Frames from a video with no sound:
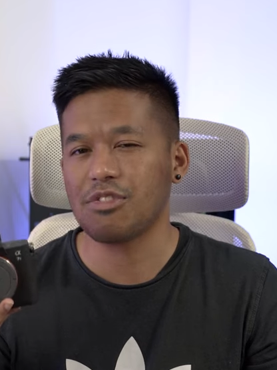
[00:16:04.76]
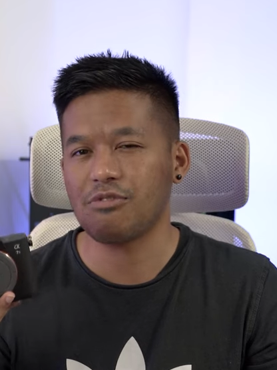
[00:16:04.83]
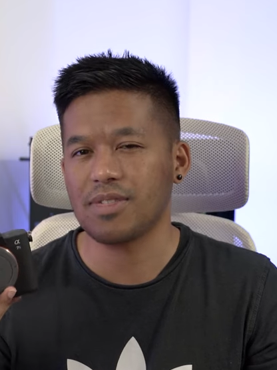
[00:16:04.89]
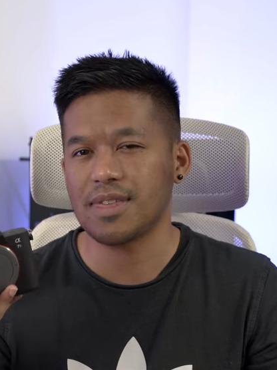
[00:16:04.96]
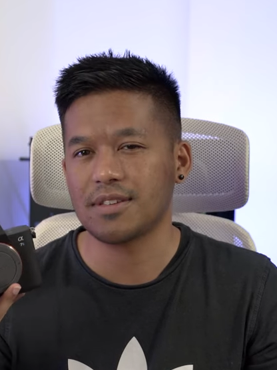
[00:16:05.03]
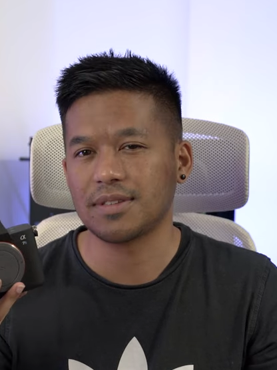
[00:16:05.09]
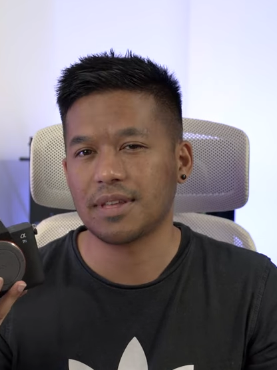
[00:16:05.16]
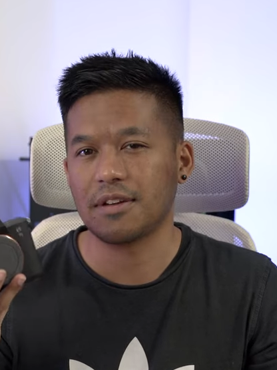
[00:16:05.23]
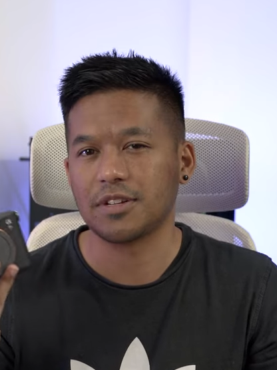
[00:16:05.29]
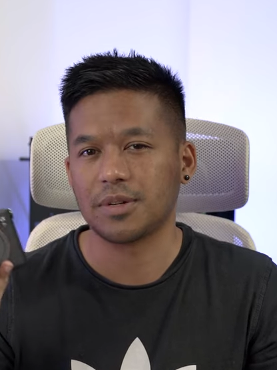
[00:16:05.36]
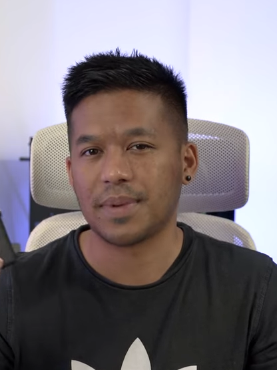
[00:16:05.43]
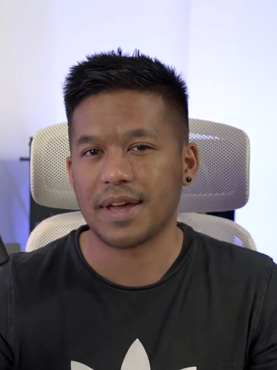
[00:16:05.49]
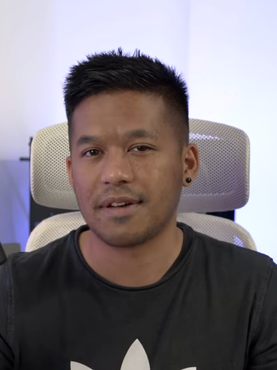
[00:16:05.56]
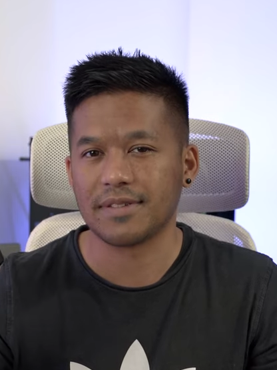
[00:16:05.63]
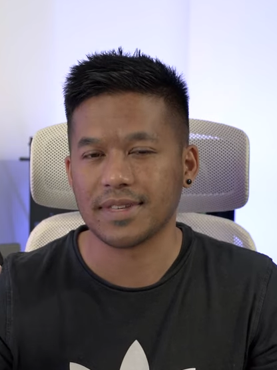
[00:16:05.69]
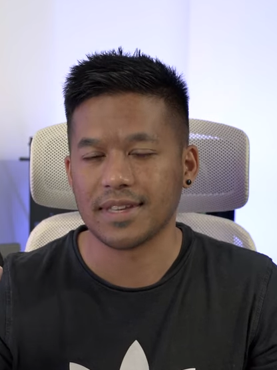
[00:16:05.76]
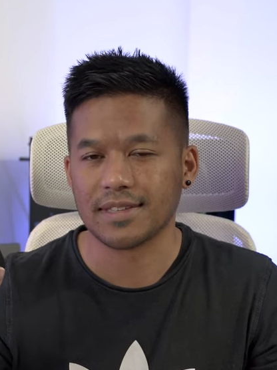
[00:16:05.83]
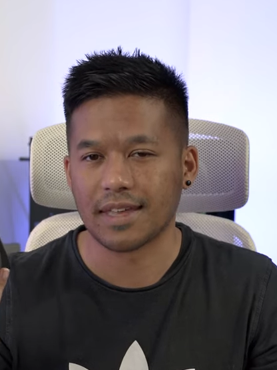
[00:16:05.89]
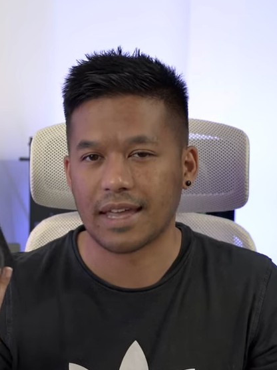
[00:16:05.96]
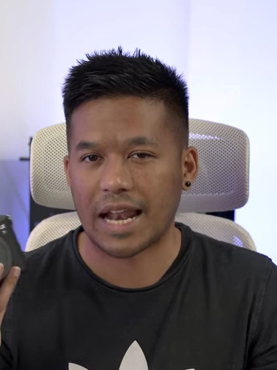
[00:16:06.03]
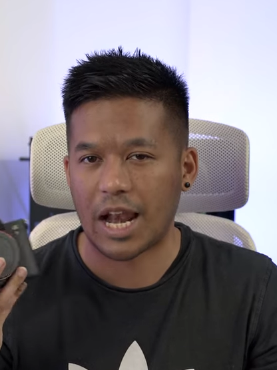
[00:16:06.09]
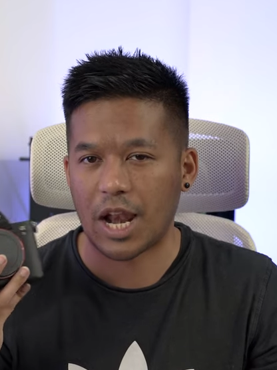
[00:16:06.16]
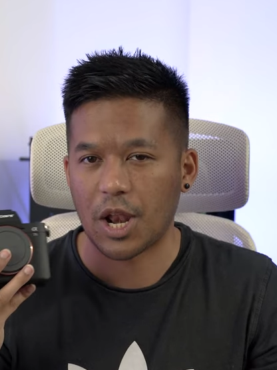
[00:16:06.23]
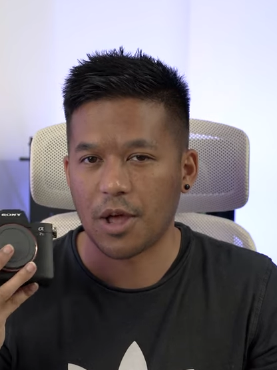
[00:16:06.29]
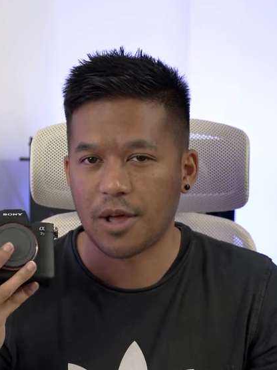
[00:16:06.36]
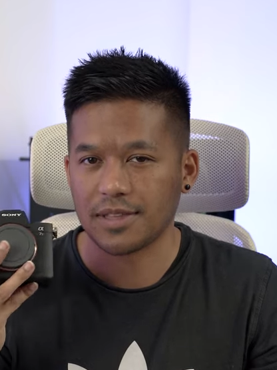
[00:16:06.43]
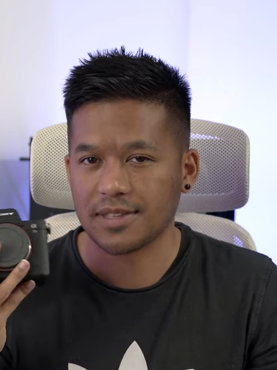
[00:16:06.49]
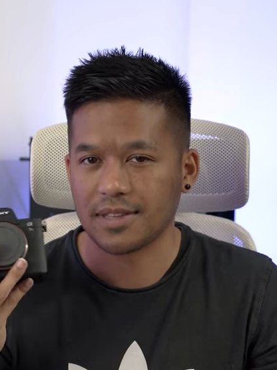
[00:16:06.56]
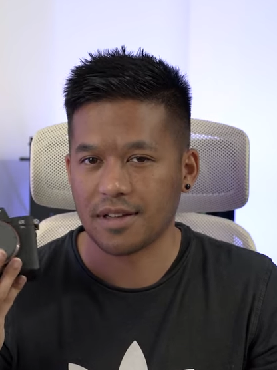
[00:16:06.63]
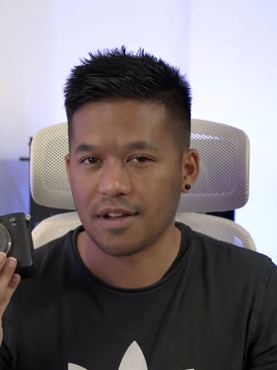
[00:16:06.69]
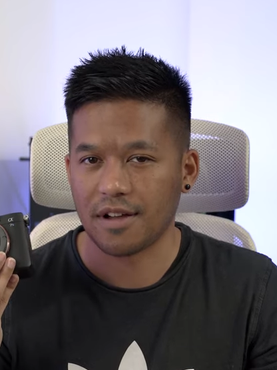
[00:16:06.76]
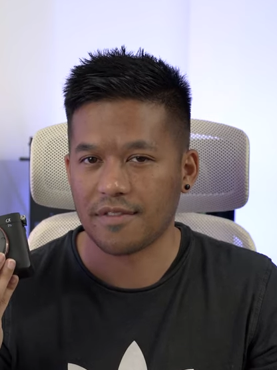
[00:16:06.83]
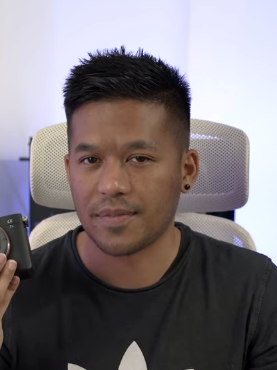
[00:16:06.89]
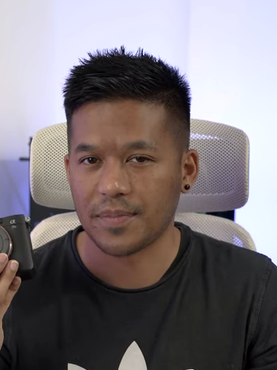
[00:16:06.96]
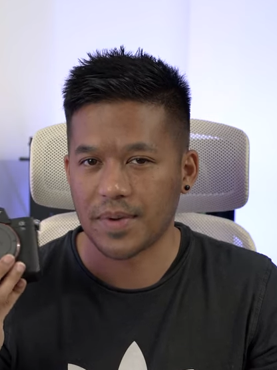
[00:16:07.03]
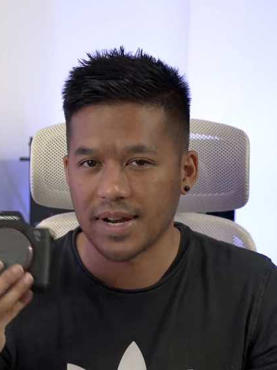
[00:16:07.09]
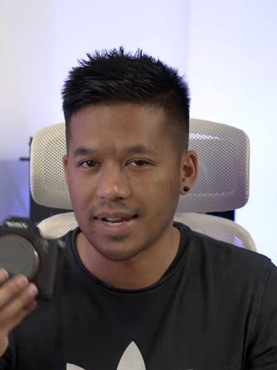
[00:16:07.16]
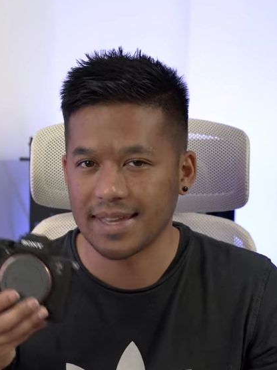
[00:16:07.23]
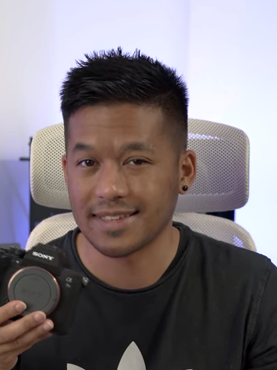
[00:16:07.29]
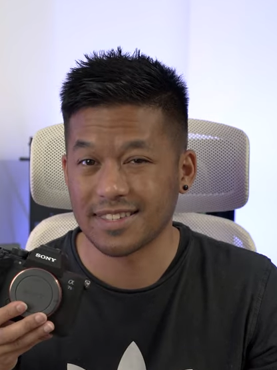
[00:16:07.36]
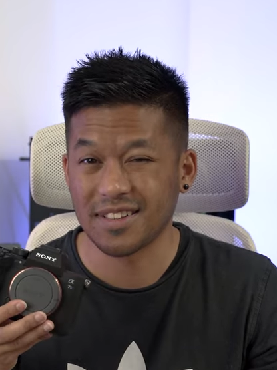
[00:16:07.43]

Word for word: £3,800 is a lot of money,